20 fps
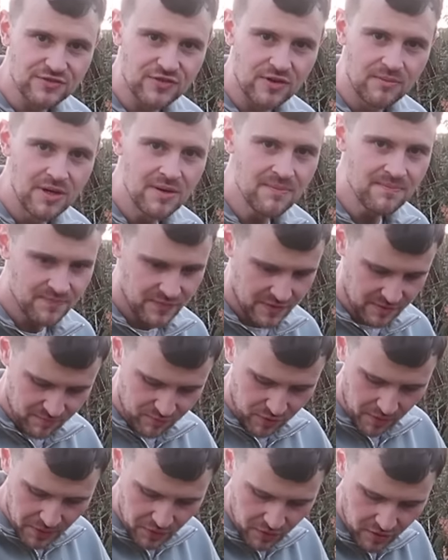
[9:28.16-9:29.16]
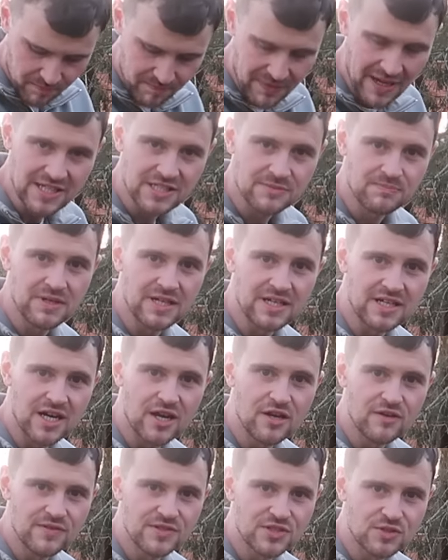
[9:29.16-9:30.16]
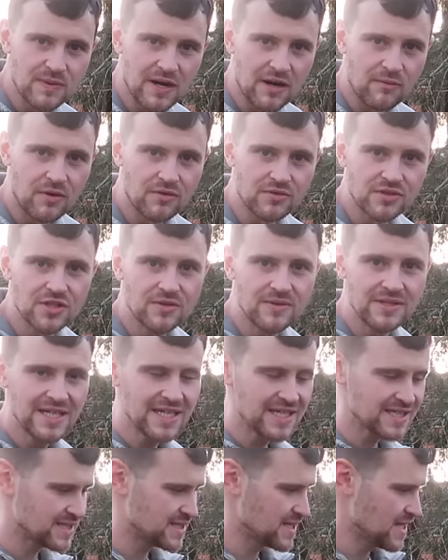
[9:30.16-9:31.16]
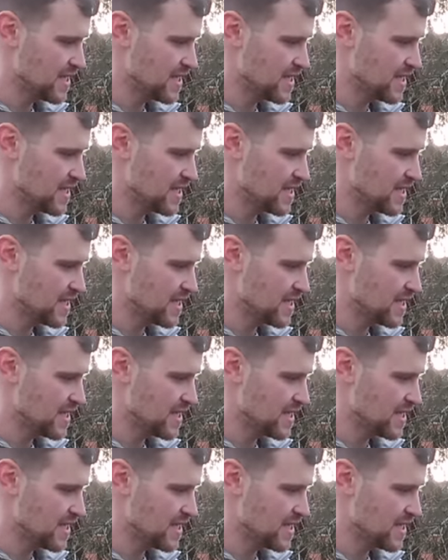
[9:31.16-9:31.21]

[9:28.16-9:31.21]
from them. Probably not the best bit of clothing to wear while doing this.